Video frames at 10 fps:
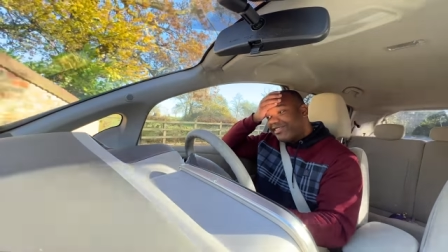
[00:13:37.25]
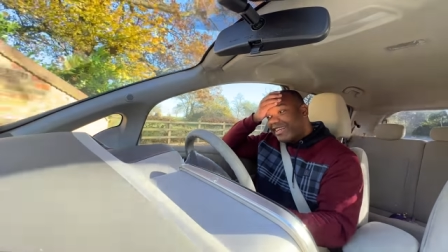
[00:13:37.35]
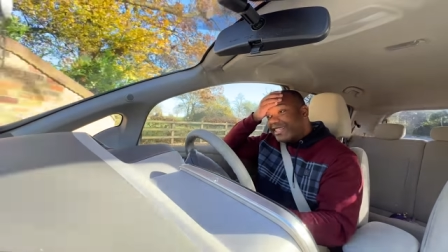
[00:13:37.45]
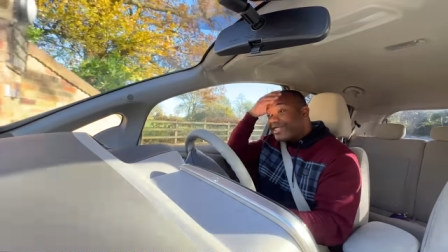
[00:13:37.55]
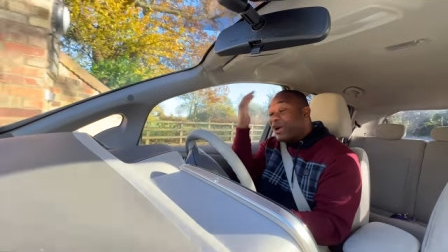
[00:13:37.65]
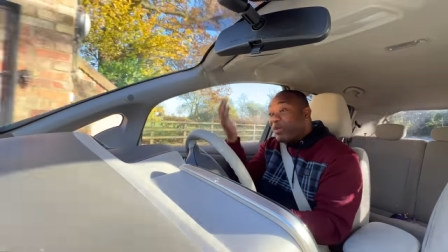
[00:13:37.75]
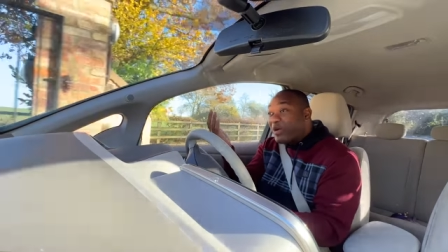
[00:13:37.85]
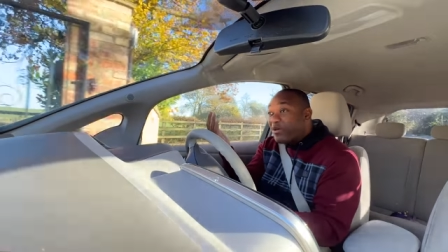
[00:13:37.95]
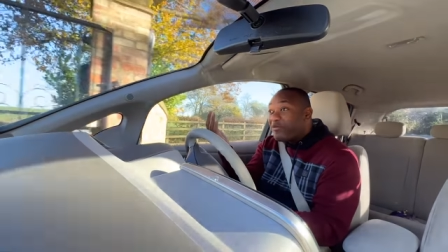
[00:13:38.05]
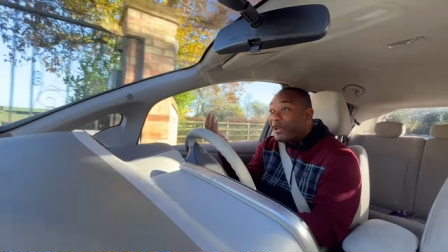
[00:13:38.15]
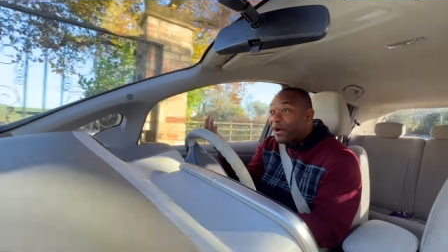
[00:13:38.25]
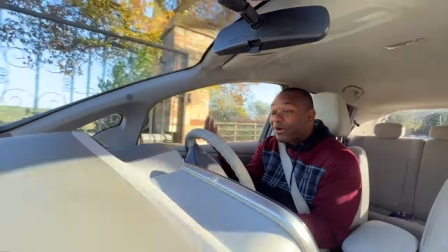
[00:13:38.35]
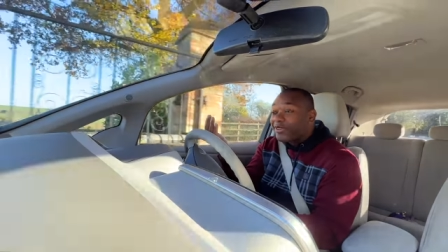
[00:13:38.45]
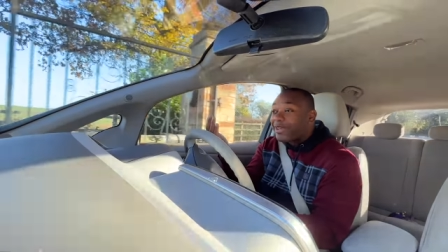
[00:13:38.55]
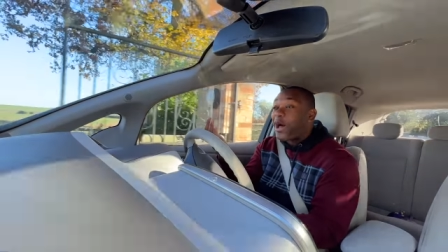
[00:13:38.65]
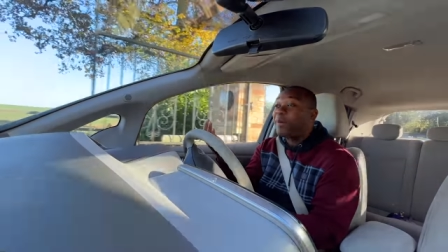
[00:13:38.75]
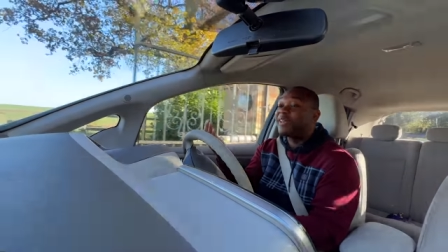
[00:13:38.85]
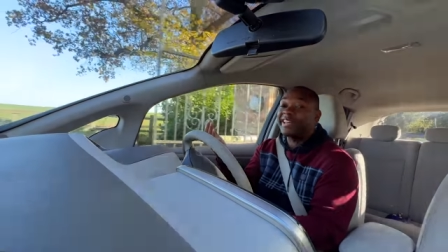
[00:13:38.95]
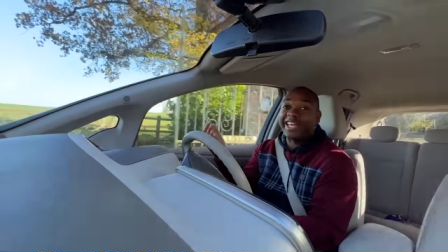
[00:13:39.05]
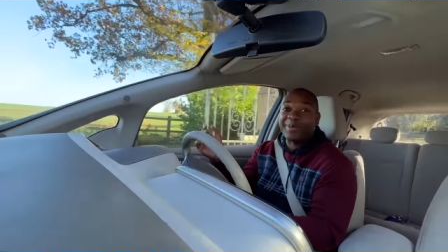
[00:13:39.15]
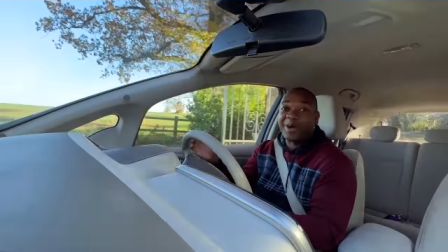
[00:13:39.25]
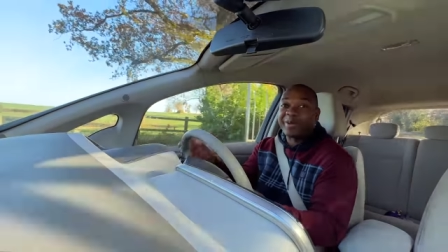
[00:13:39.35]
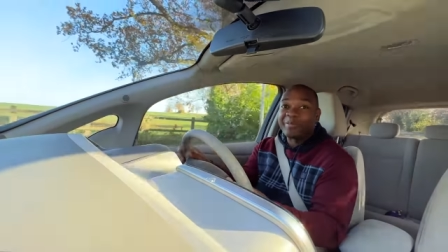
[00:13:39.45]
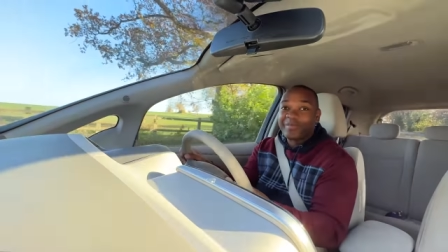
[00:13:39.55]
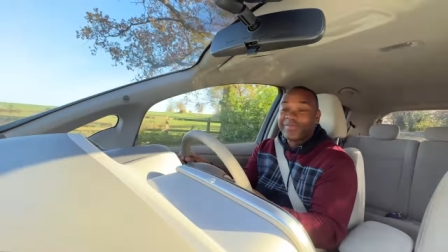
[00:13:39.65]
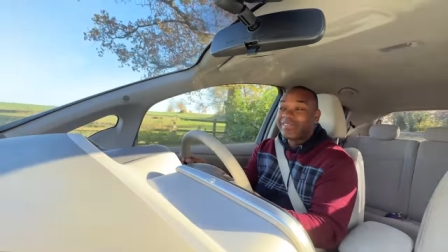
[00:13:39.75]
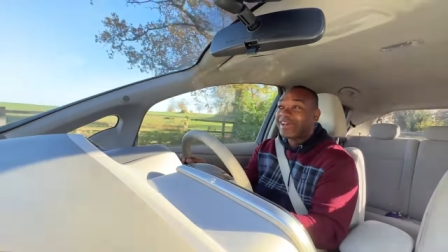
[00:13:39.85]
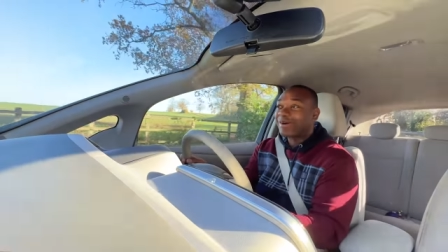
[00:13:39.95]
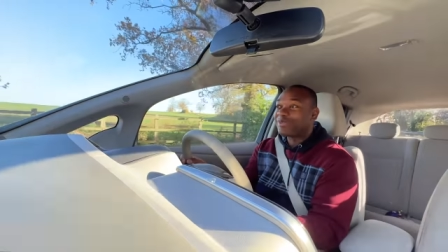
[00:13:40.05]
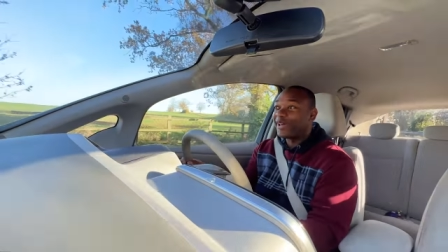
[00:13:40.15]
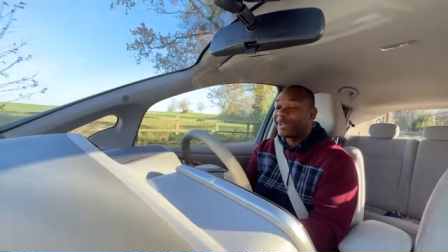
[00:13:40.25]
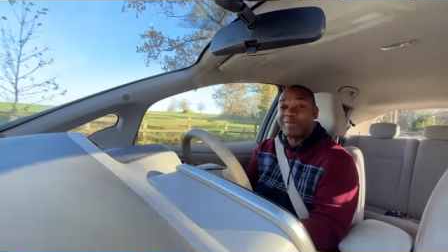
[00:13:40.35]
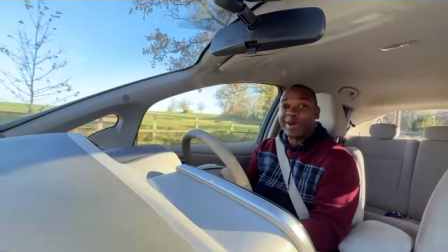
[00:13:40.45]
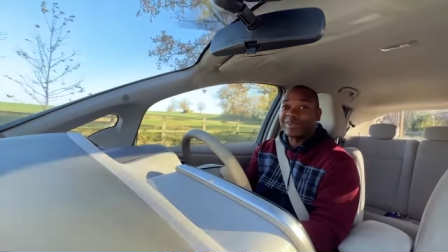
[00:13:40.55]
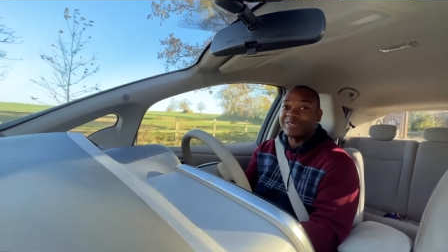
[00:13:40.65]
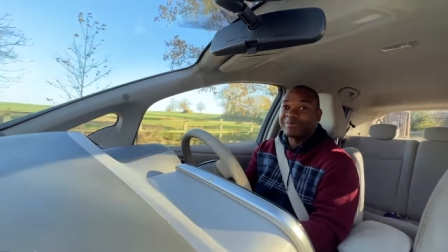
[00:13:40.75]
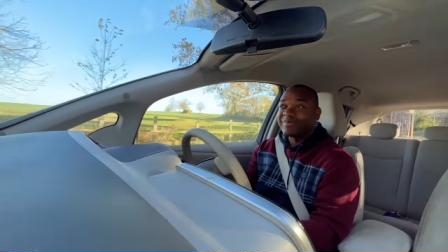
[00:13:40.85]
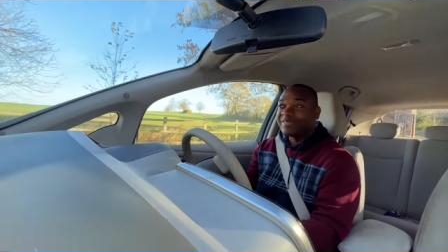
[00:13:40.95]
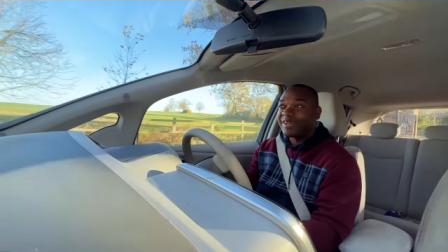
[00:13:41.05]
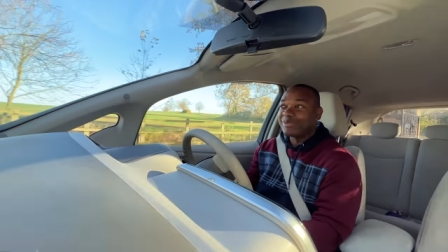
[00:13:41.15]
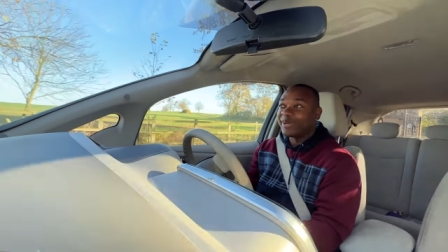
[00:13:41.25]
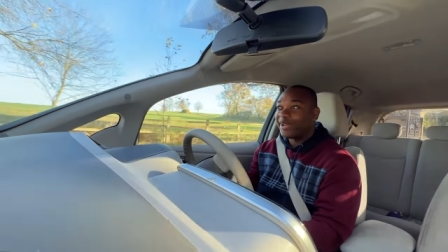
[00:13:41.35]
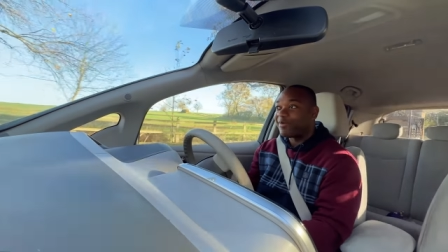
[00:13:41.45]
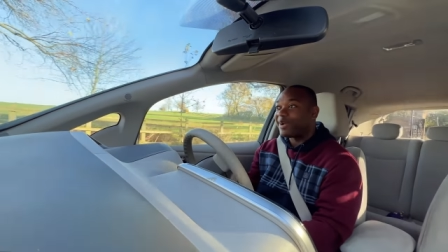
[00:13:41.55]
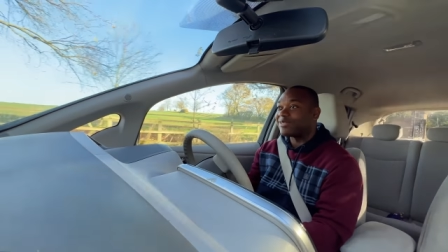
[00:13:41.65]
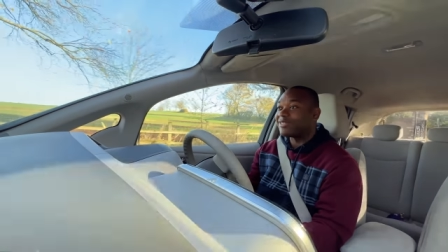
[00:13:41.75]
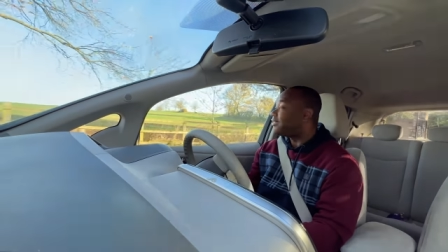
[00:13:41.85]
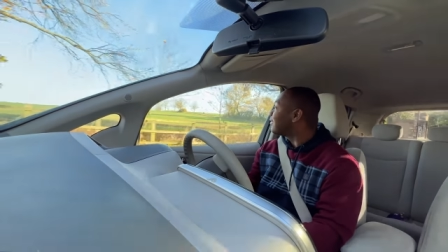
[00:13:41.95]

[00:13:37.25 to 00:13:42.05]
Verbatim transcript: It's still moving though. No, I'm gonna keep going. I'm turning around. I'm turning around.